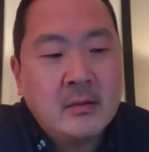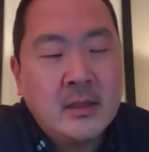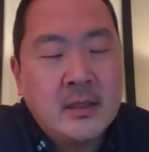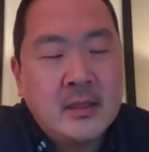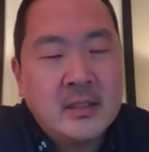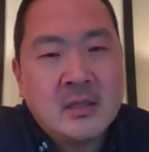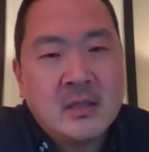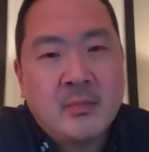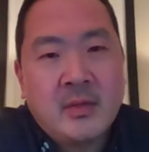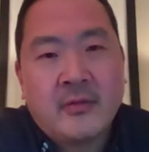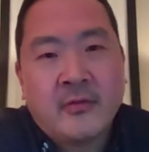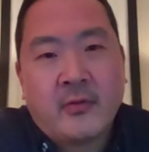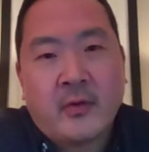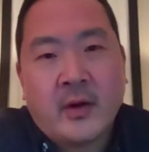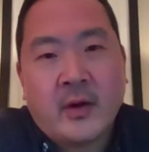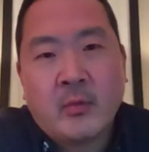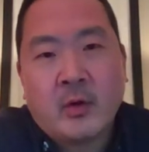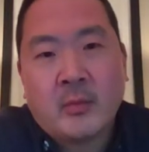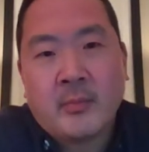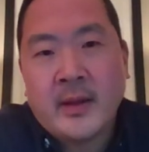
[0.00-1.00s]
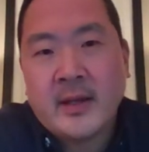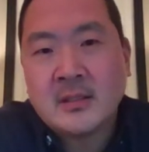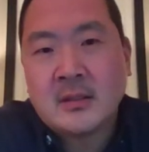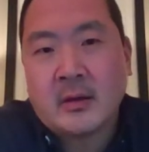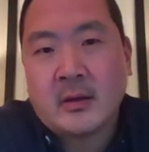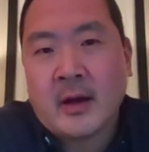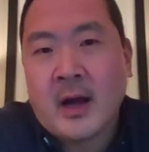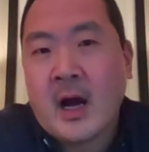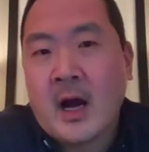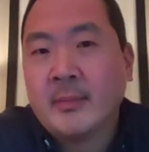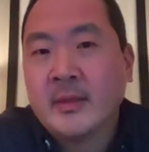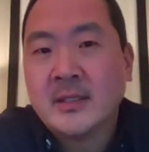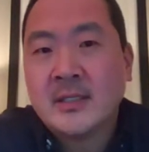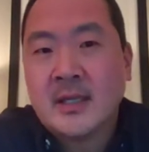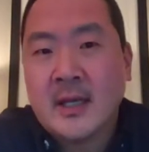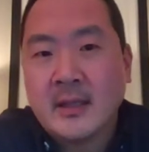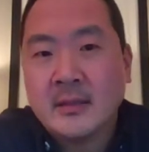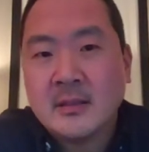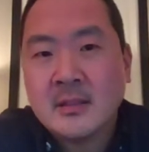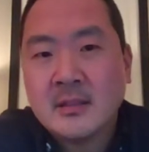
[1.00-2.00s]
needs to be a framework based on common
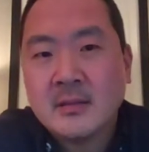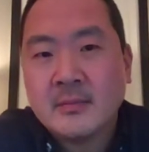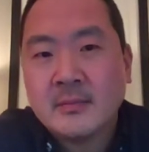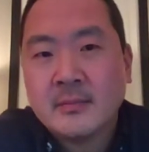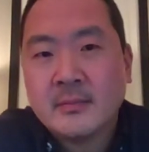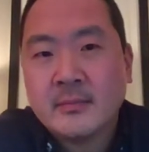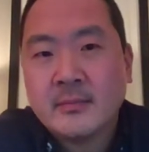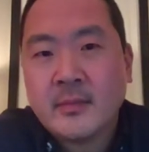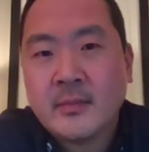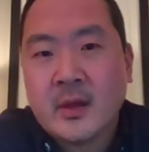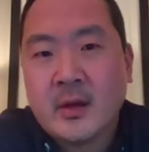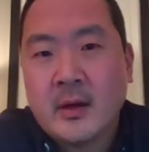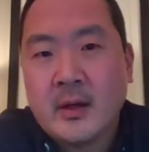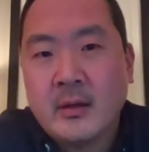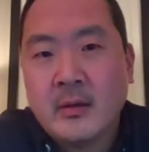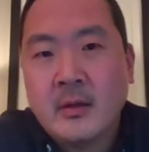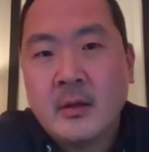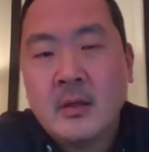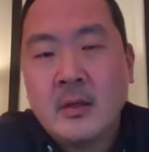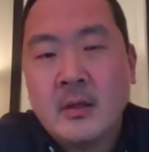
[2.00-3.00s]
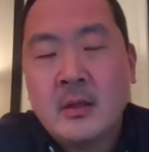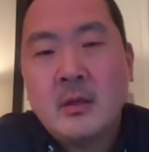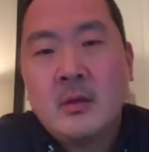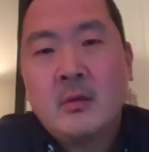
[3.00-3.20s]
sense, right?